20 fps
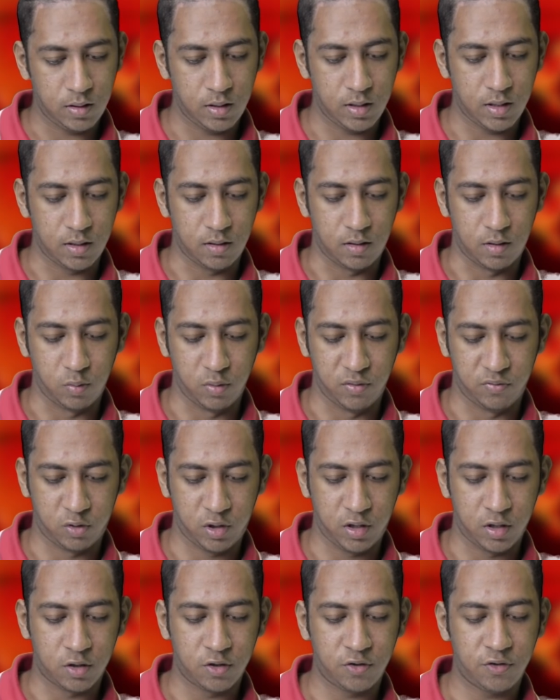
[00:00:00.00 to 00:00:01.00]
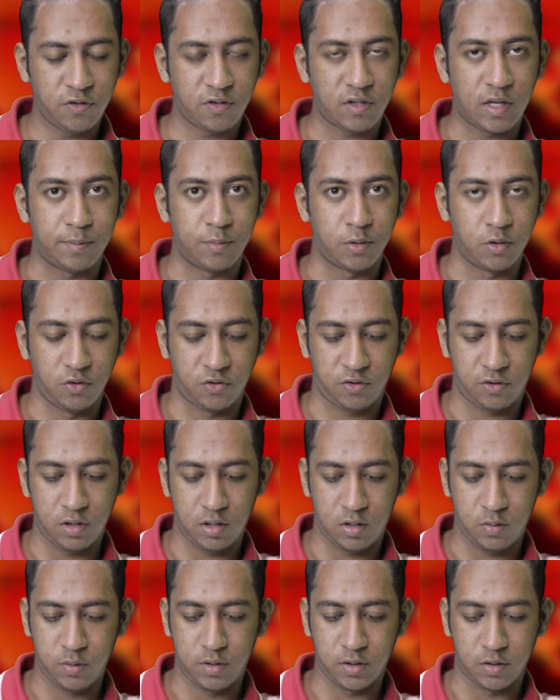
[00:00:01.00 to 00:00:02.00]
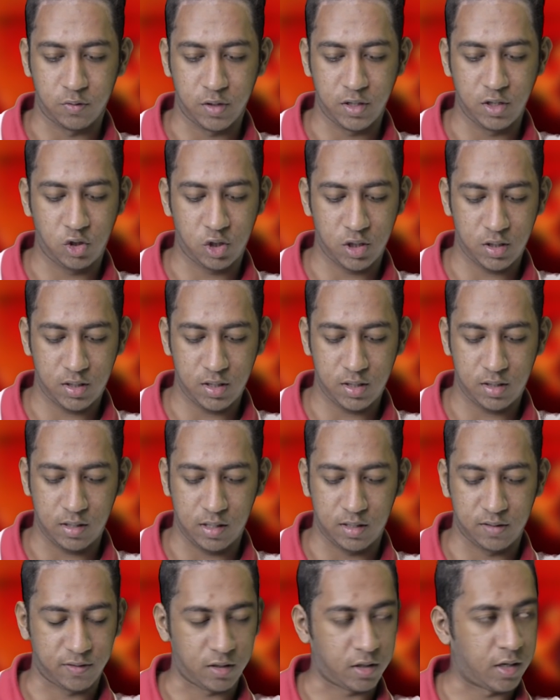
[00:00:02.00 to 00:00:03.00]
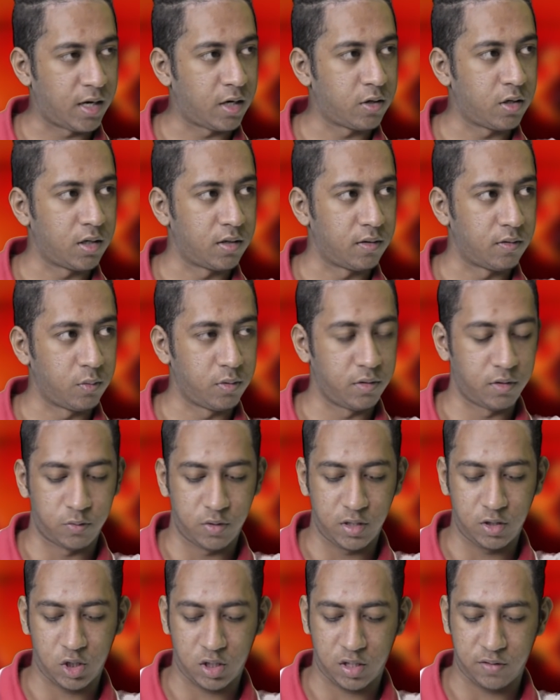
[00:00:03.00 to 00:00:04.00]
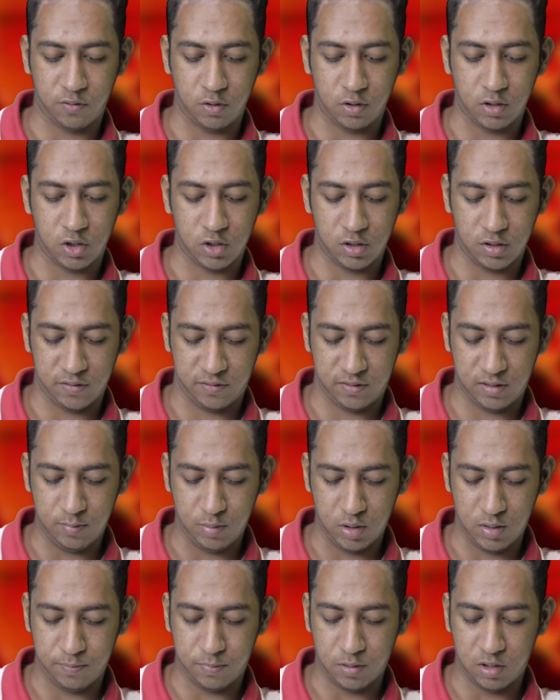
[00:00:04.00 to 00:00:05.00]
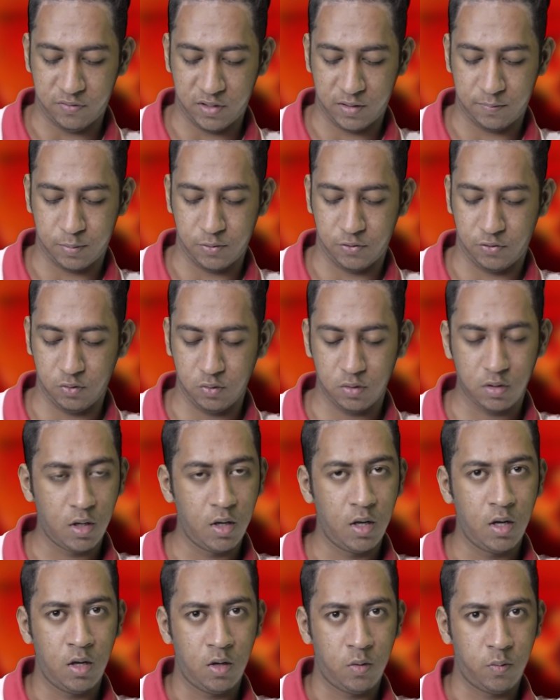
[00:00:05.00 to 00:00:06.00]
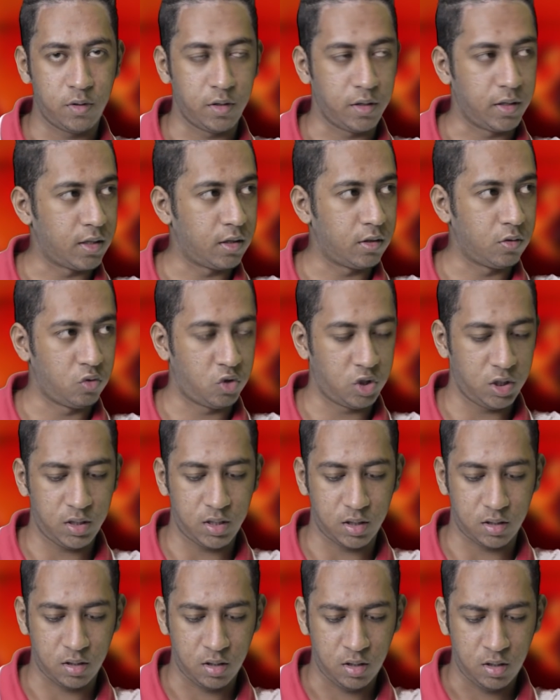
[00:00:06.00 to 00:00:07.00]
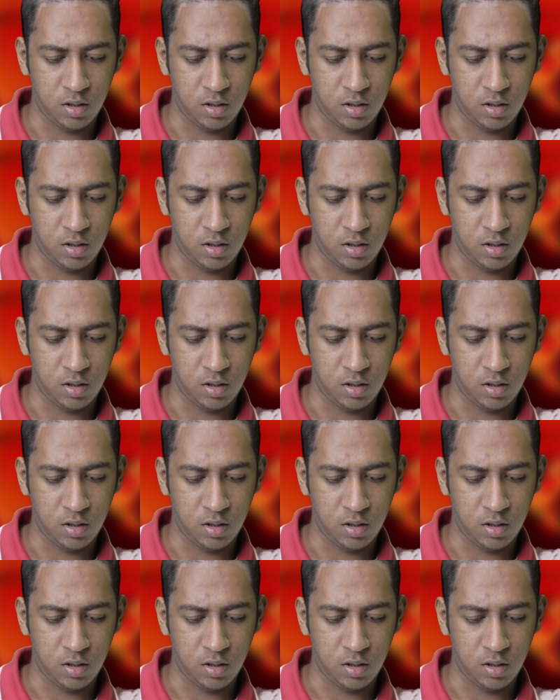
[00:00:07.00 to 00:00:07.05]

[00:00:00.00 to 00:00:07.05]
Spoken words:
Yeah, with 3 horses, Apollo Star with a green jacket, Alzacara with a red jacket for Gadget Stable, and Perfect Pursuit with a yellow jacket.